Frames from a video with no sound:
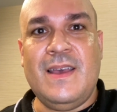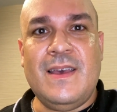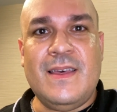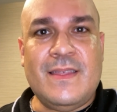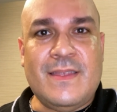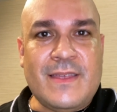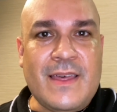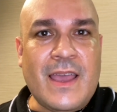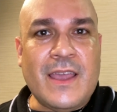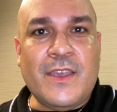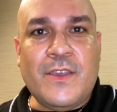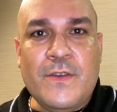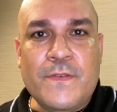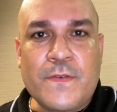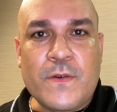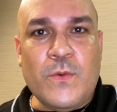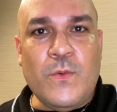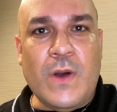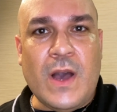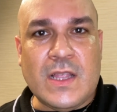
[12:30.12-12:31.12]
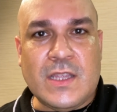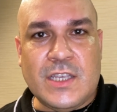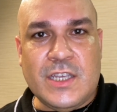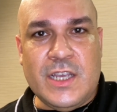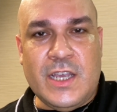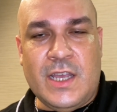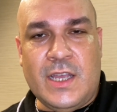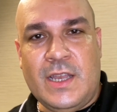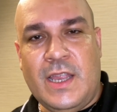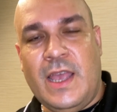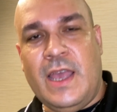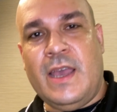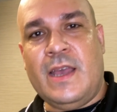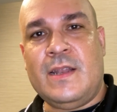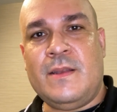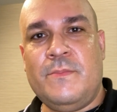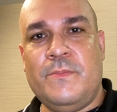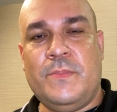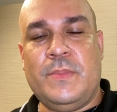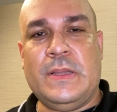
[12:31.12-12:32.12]
Thank you for watching,
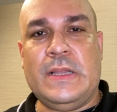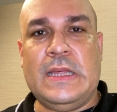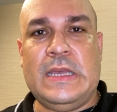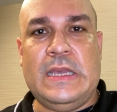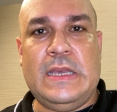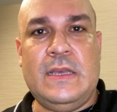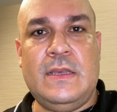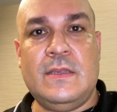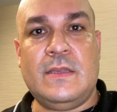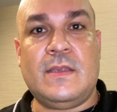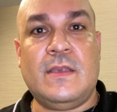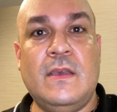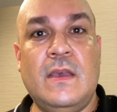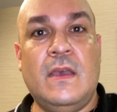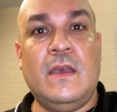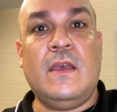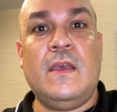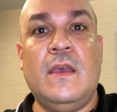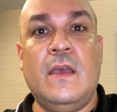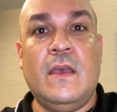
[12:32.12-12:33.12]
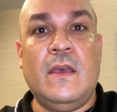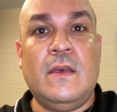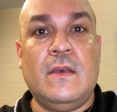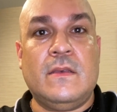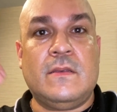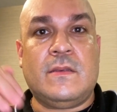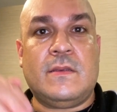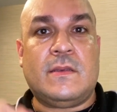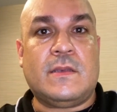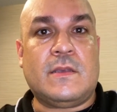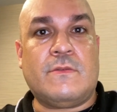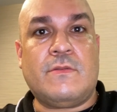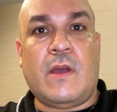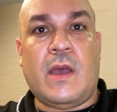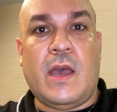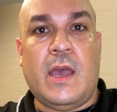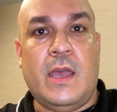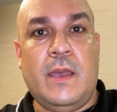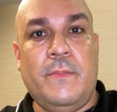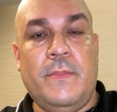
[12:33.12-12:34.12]
and please
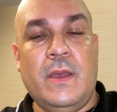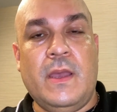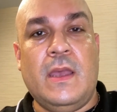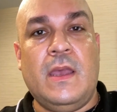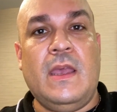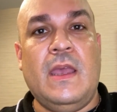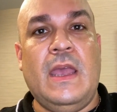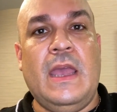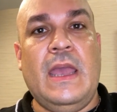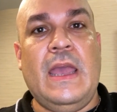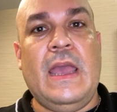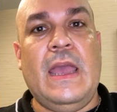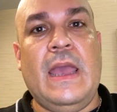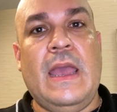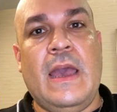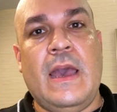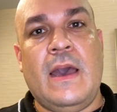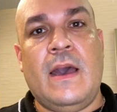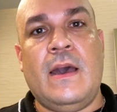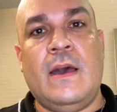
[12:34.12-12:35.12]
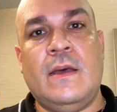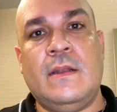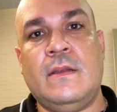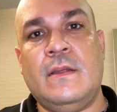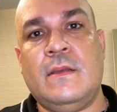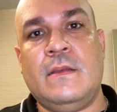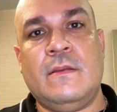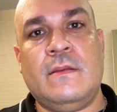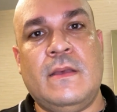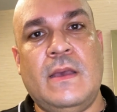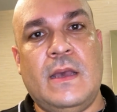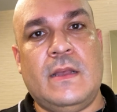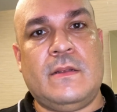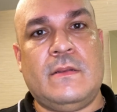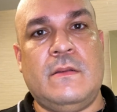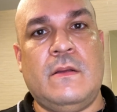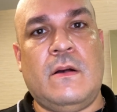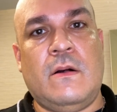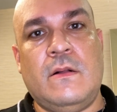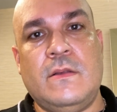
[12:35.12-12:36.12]
subscribe and get
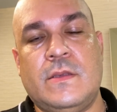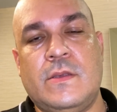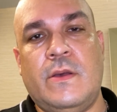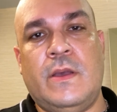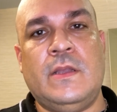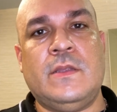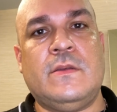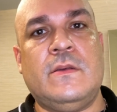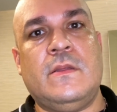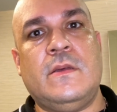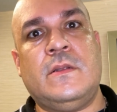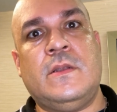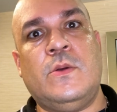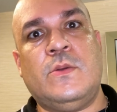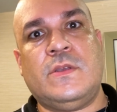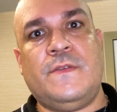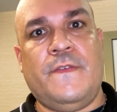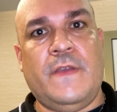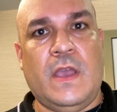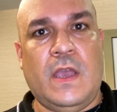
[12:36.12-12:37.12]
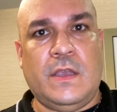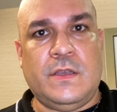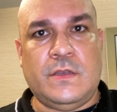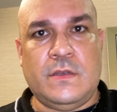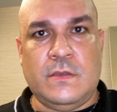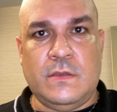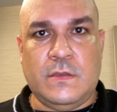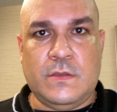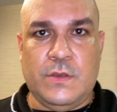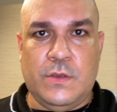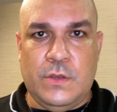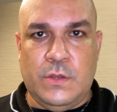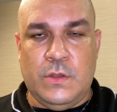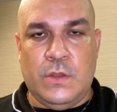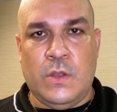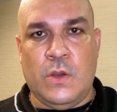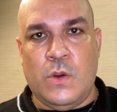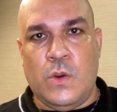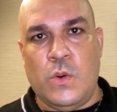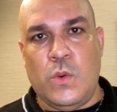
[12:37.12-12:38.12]
also into the notifications so you
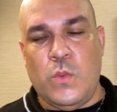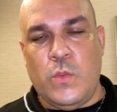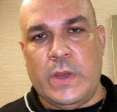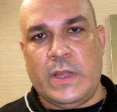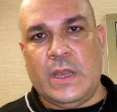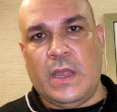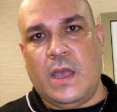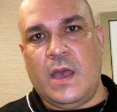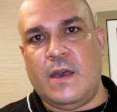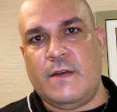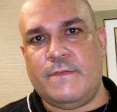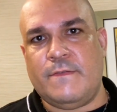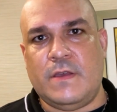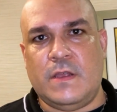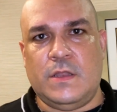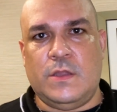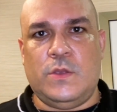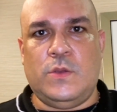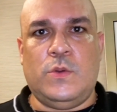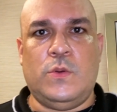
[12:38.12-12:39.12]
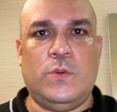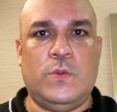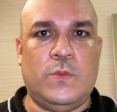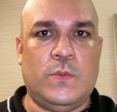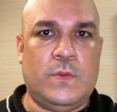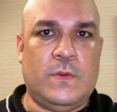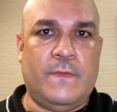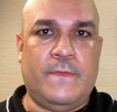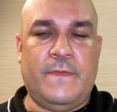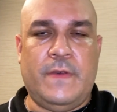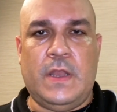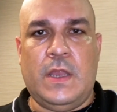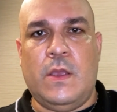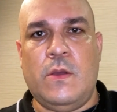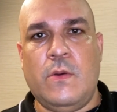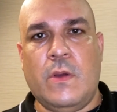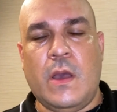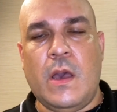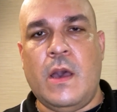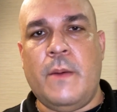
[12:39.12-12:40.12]
know when I have a new
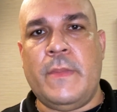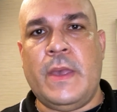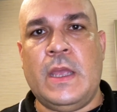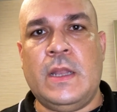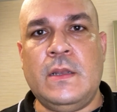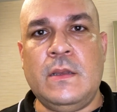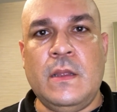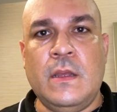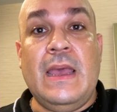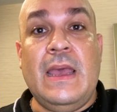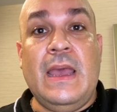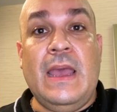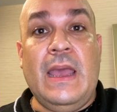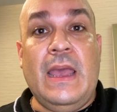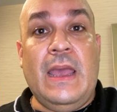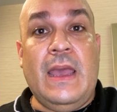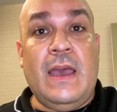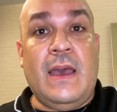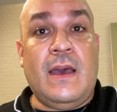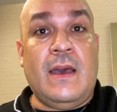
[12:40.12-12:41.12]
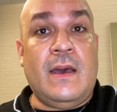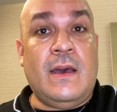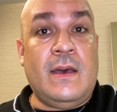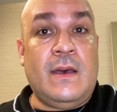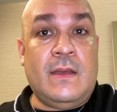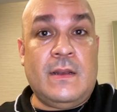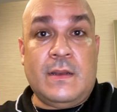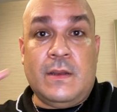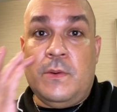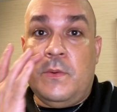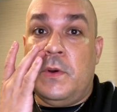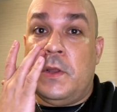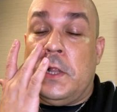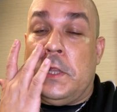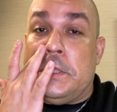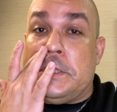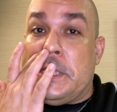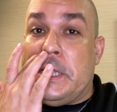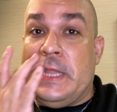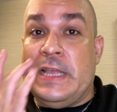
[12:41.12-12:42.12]
video coming. And what
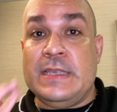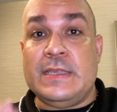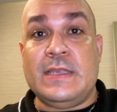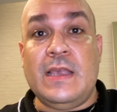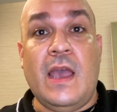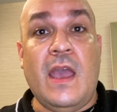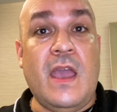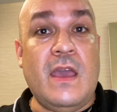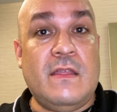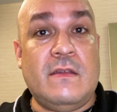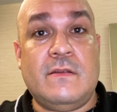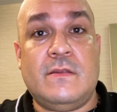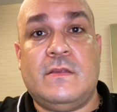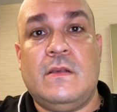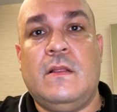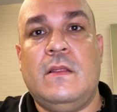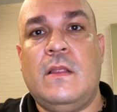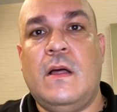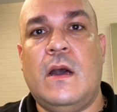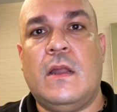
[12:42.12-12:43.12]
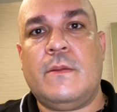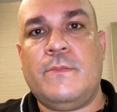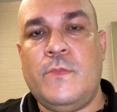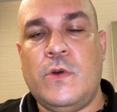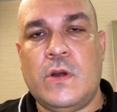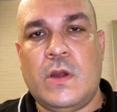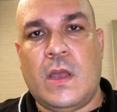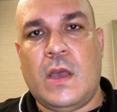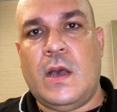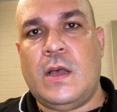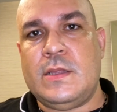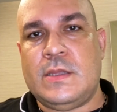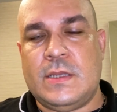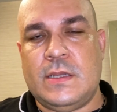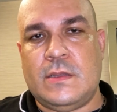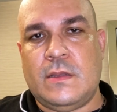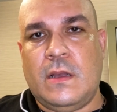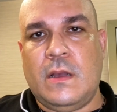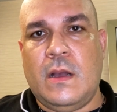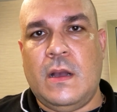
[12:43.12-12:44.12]
else can I say? There's a lot more
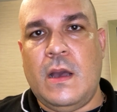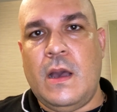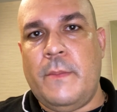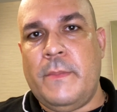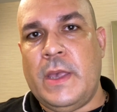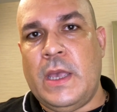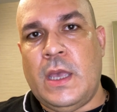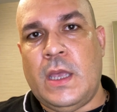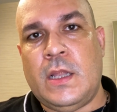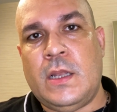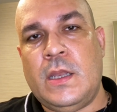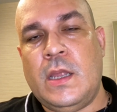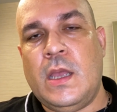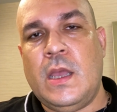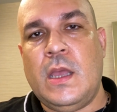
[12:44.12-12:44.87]
content coming.